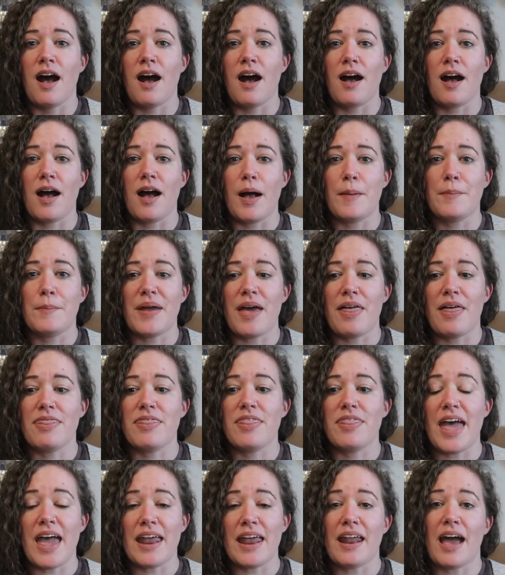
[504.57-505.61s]

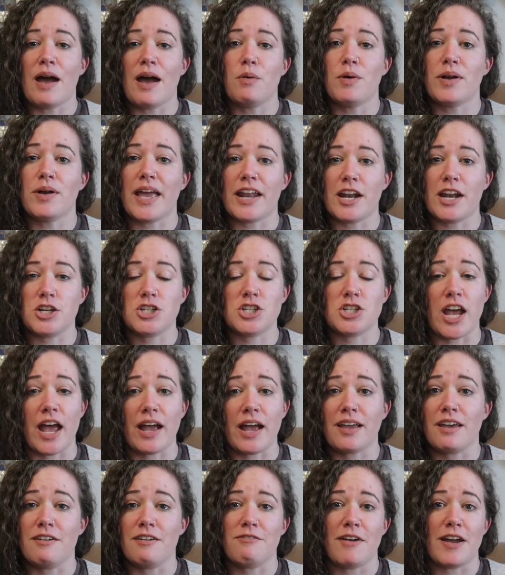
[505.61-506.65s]
And then I will get a
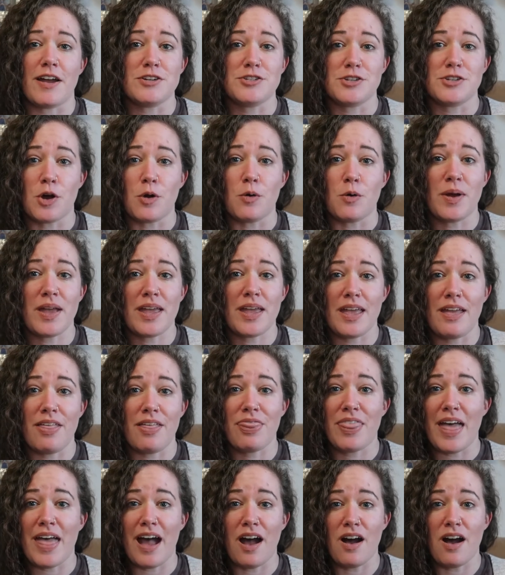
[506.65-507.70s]
check. If I don't
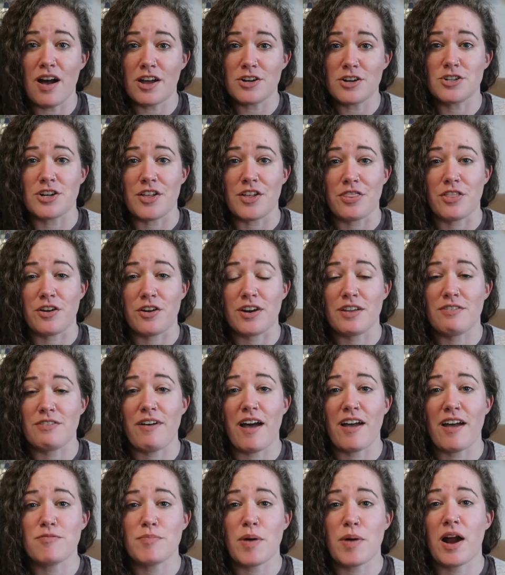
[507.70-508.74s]
hit that
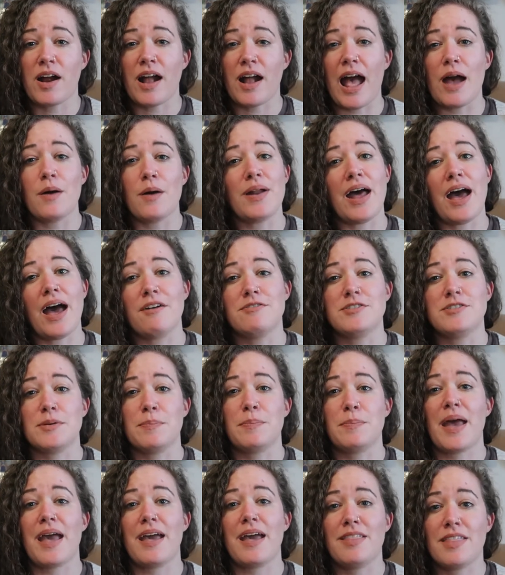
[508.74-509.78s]
$135 mark, I would have to
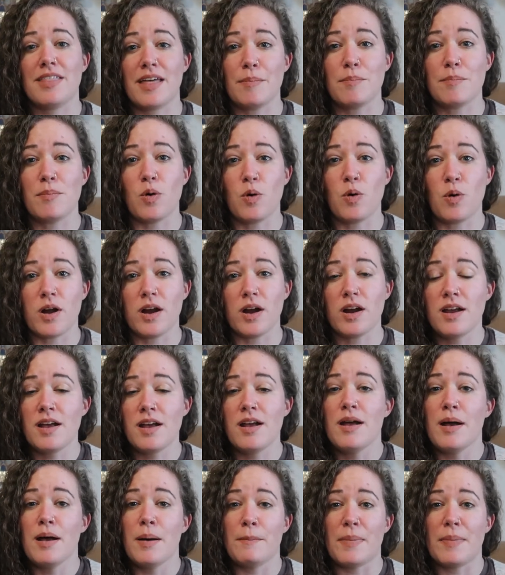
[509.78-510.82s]
pay them more
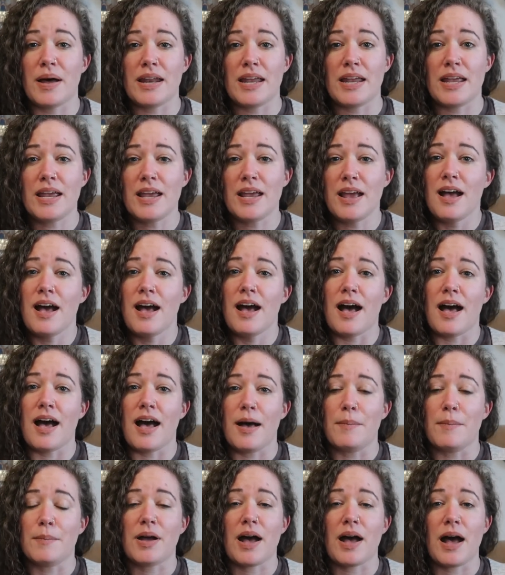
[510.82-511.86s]
money
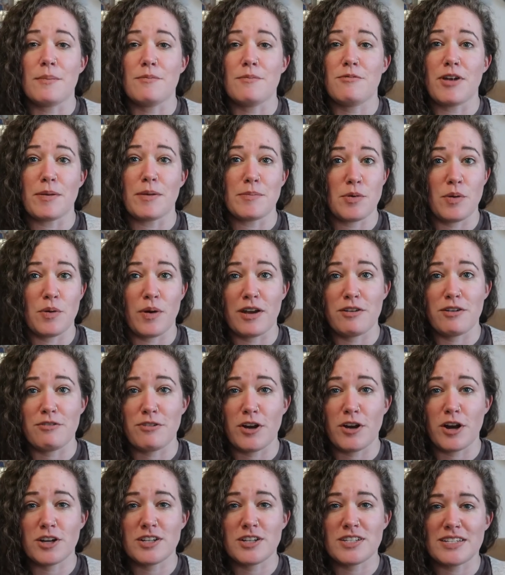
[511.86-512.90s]
come February
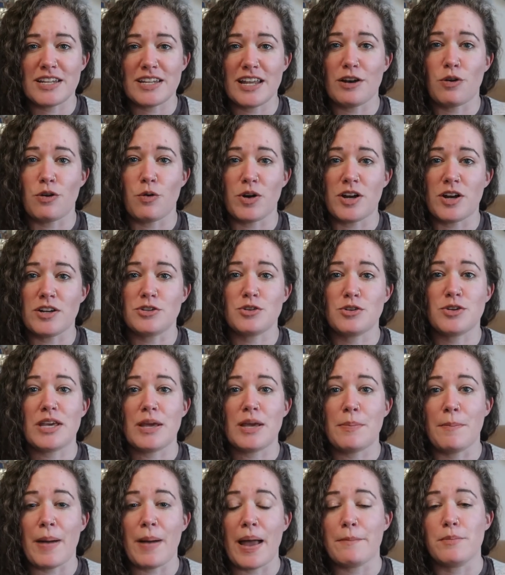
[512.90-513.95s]
1st in order to
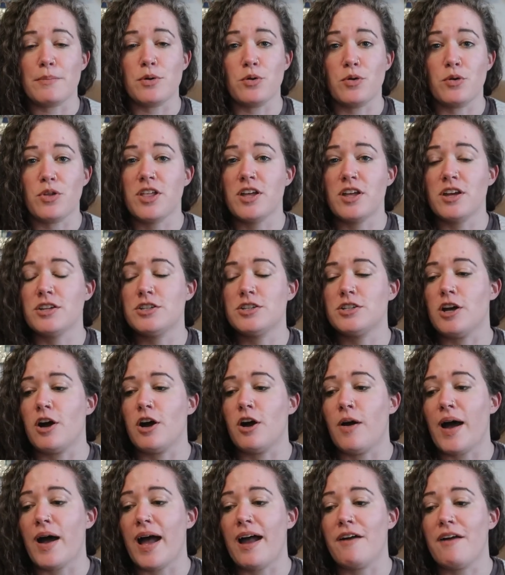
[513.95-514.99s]
keep my booth. So
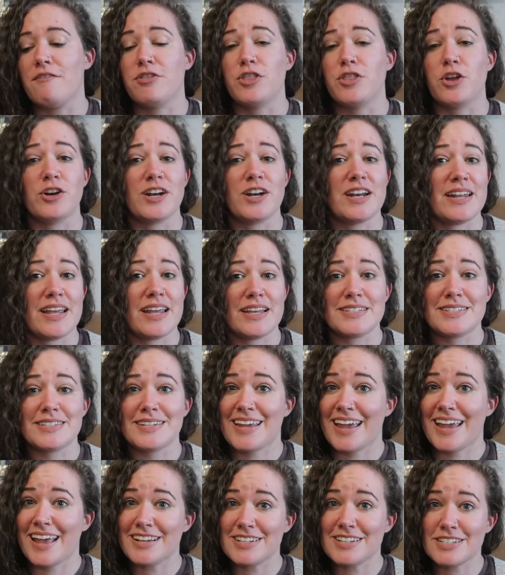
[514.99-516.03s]
I have 30 days
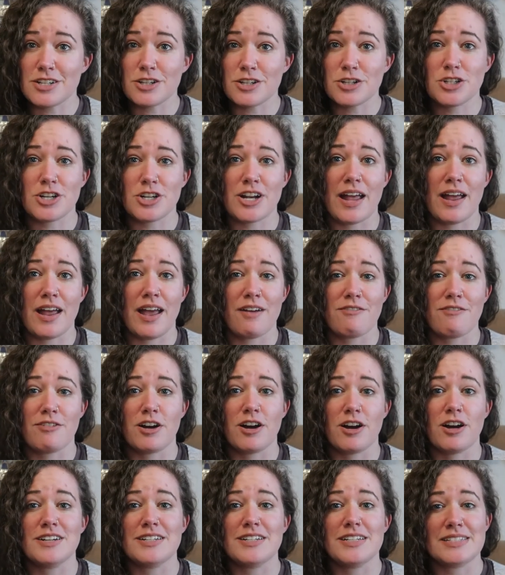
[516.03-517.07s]
to cancel. Should I
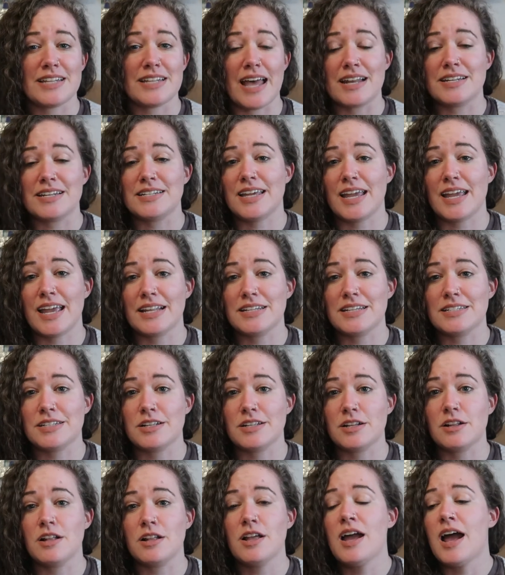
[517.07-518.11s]
ever decide to
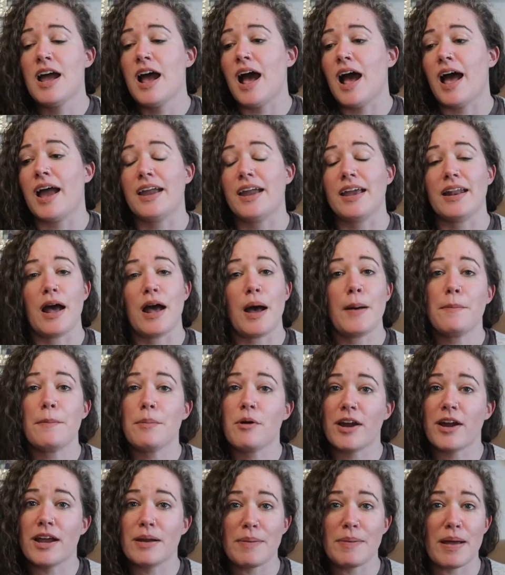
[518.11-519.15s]
cancel, I can
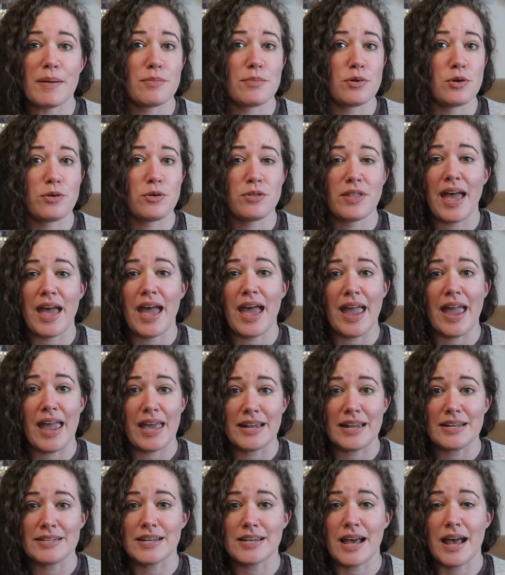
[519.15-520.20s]
upgrade my booth at
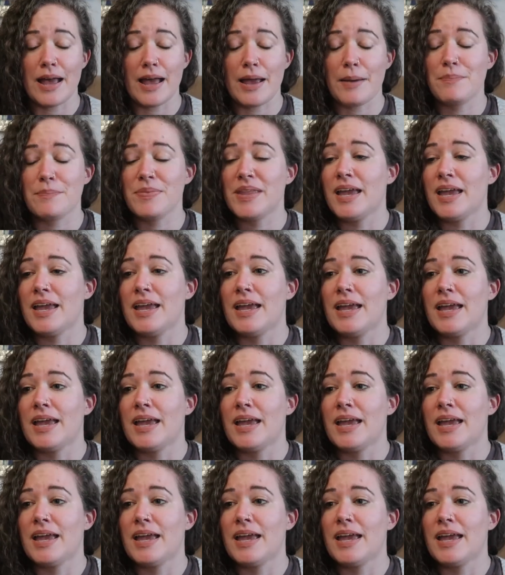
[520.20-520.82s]
any time.